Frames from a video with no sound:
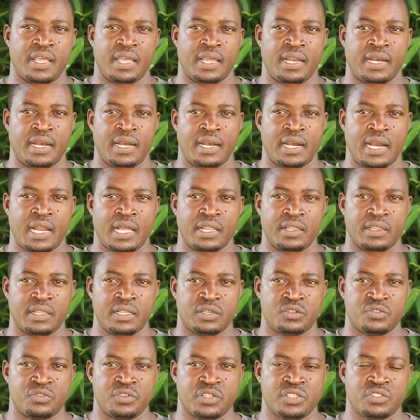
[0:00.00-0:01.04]
and learn
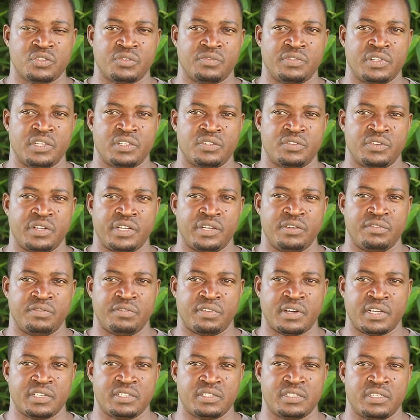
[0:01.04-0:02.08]
the tricks of the trade
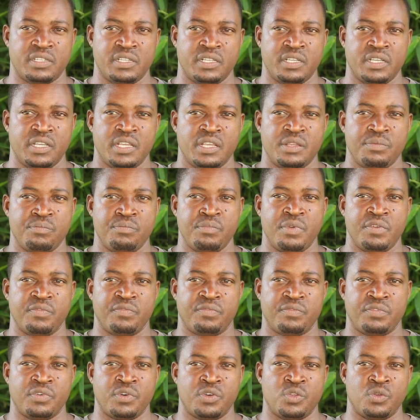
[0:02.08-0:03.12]
first
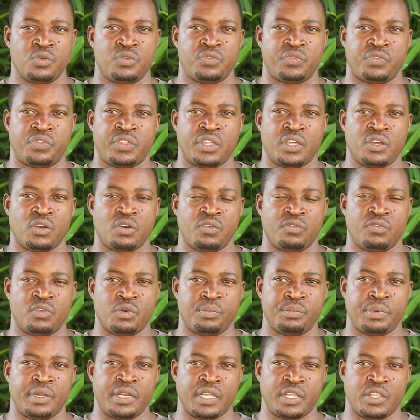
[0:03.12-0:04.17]
before you think of
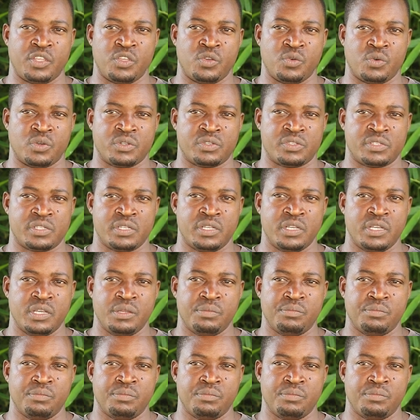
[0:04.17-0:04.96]
opening yours.